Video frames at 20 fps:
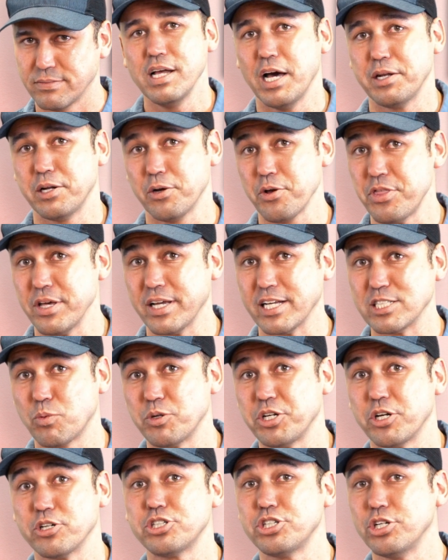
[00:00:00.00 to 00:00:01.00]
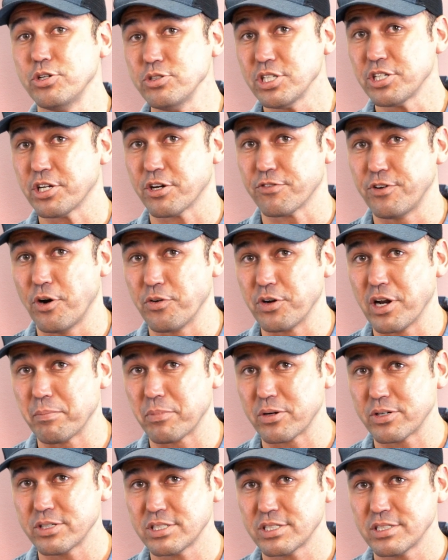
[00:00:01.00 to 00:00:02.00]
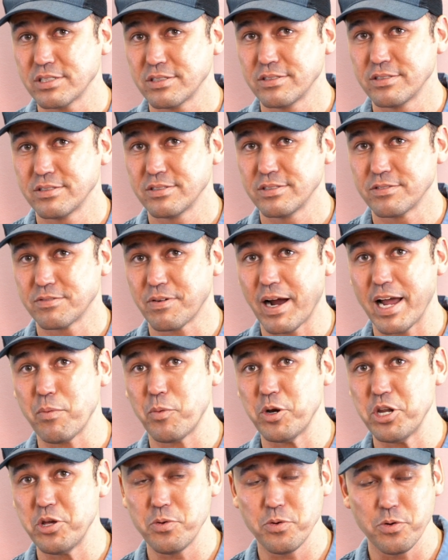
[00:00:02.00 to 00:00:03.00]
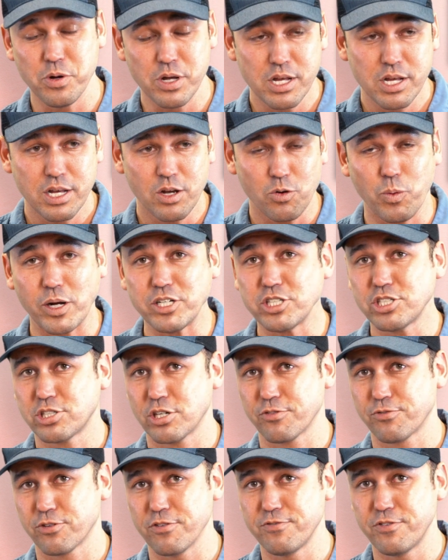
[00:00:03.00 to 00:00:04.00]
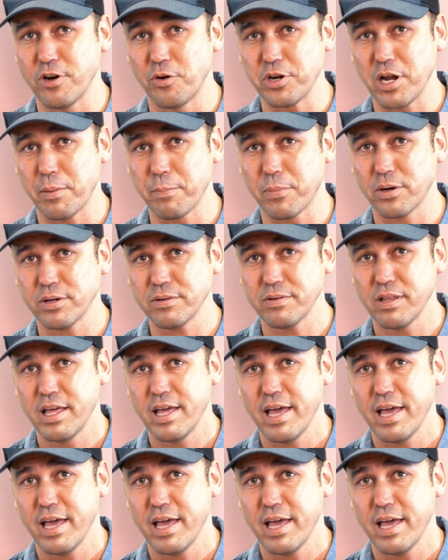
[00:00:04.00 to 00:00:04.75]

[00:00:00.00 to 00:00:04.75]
Another thing is when you're choosing your phone numbers, right? When you register for a phone number,